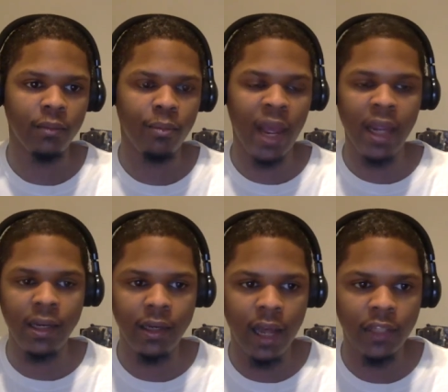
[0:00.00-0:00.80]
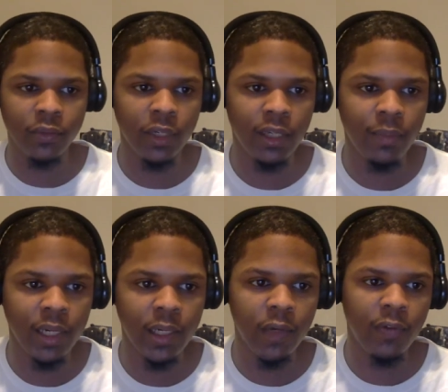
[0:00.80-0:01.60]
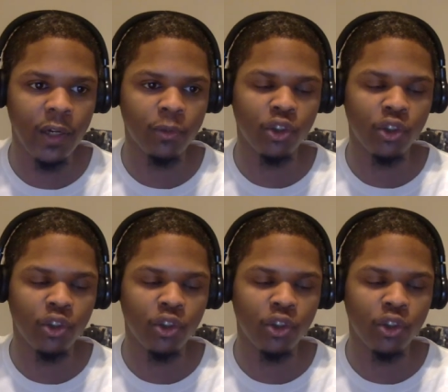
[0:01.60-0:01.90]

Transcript: Bane has really been good for them.